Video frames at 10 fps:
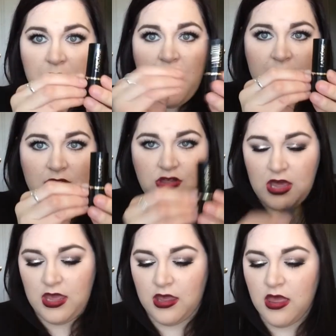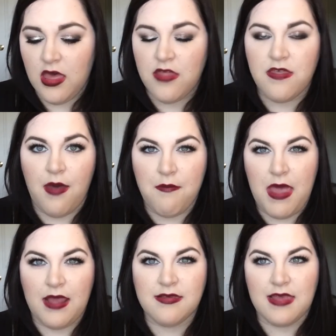packaging that
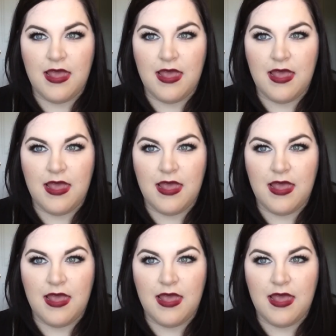makes